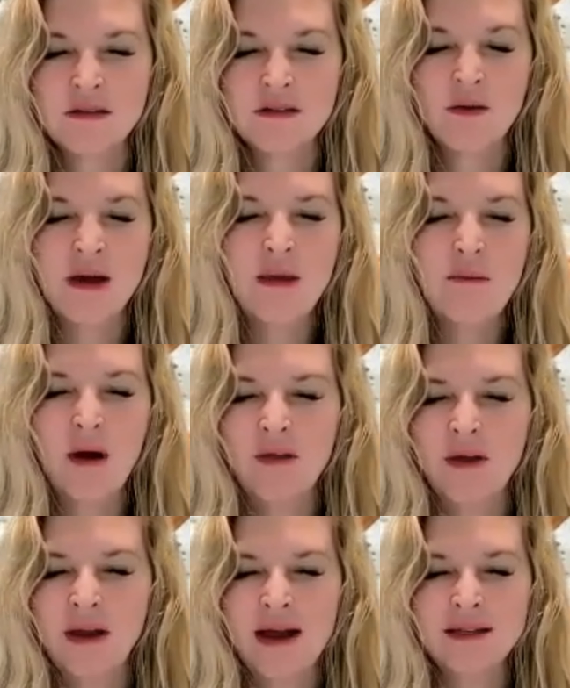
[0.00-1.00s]
So any
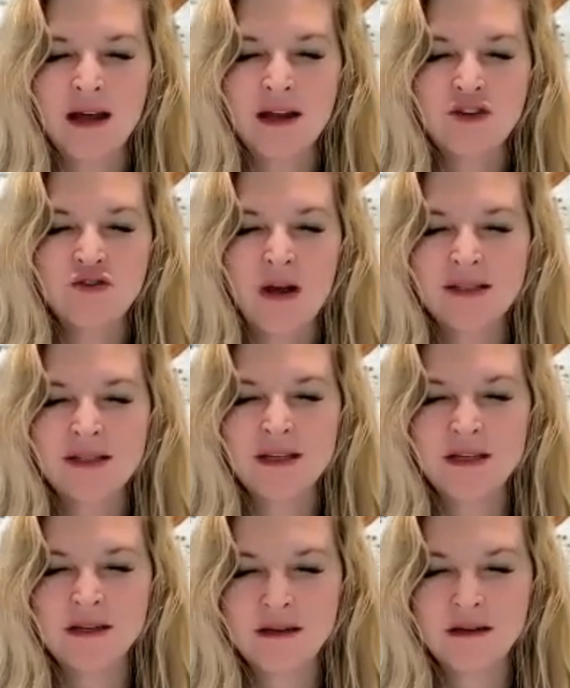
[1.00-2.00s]
part that has not
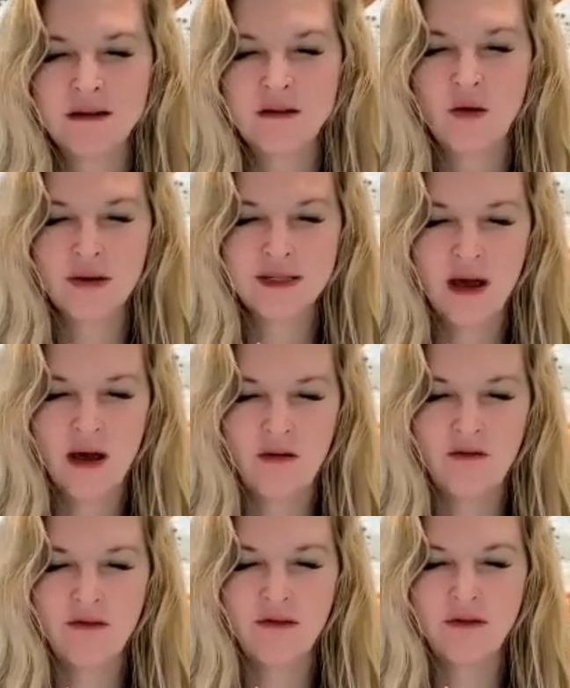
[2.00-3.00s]
trusted
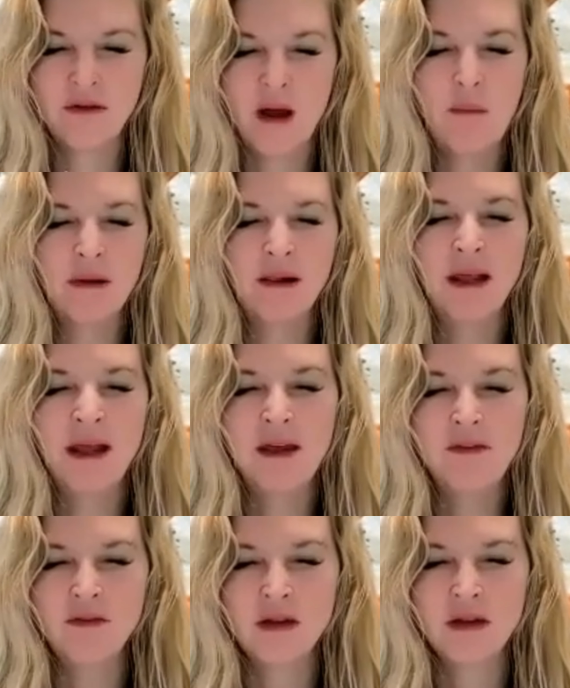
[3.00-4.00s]
yourself, not
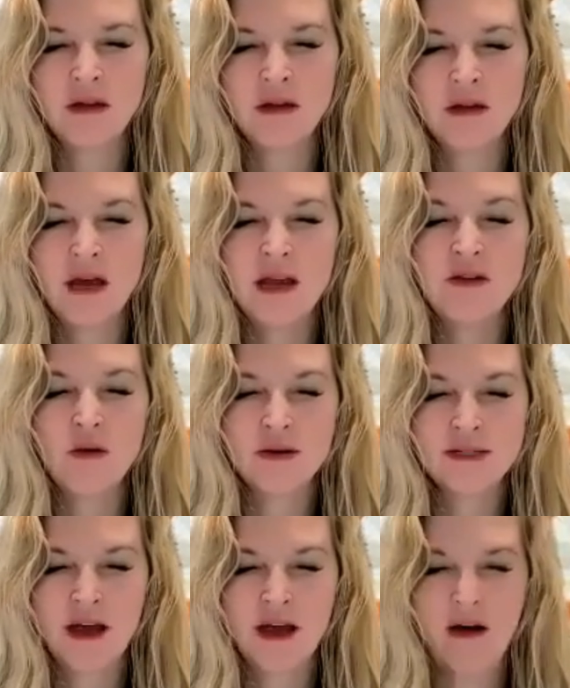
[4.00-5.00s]
believed in
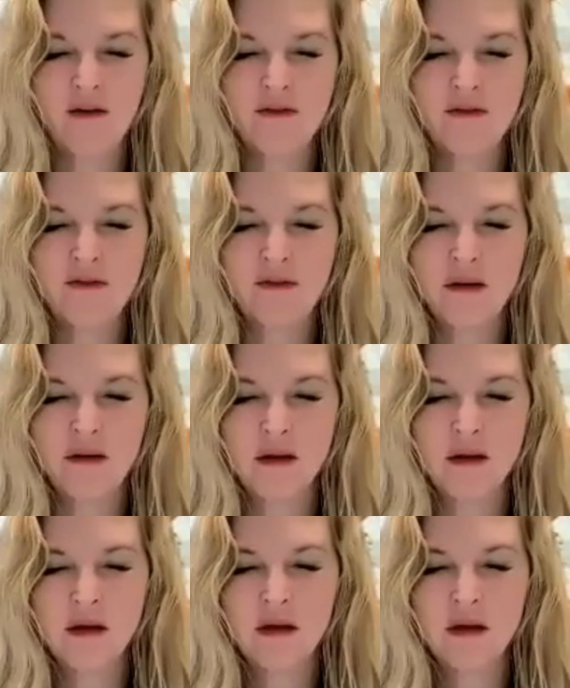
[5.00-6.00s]
yourself,
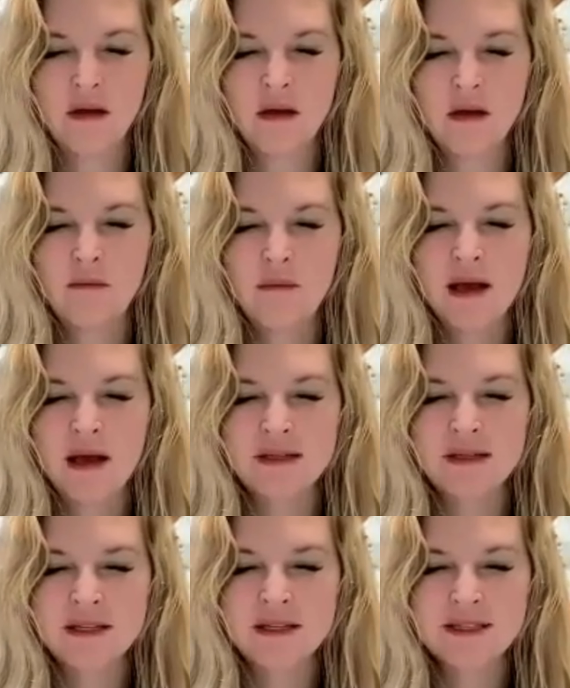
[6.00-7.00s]

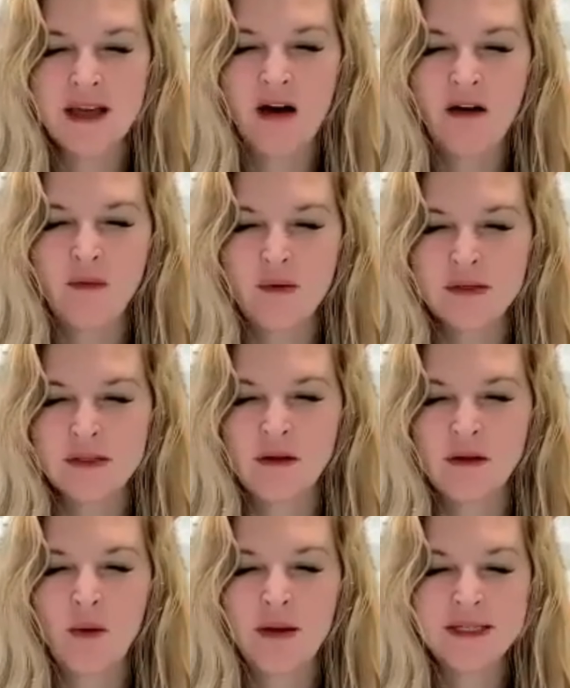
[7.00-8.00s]
because the self was
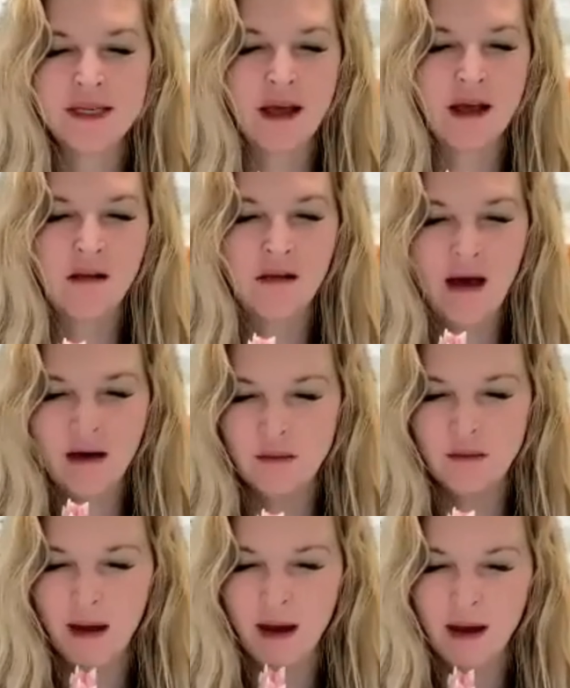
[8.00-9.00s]
once again
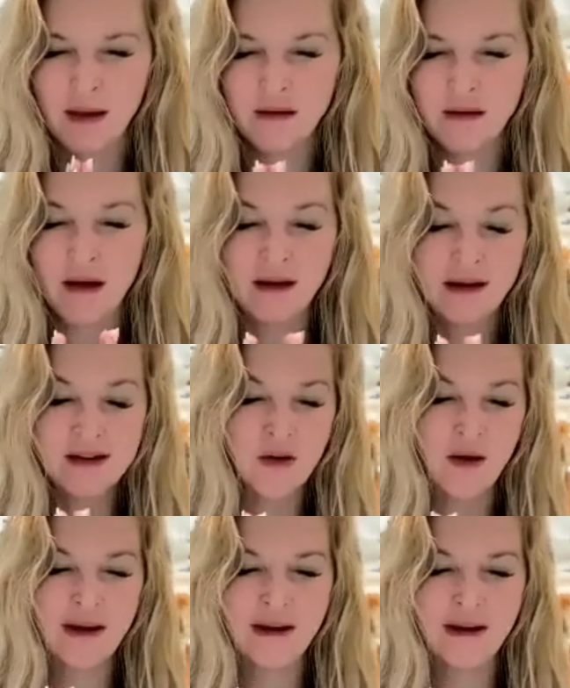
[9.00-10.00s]
clouded by
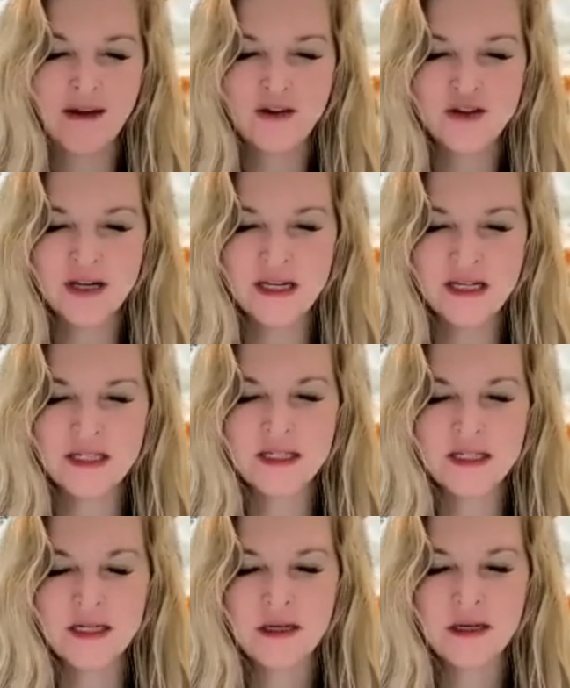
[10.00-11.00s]
non-integrated
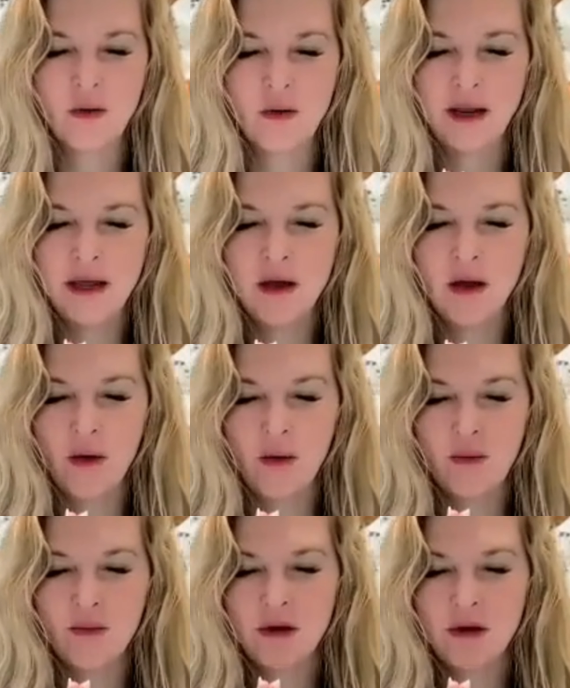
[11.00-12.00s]
energies or ego,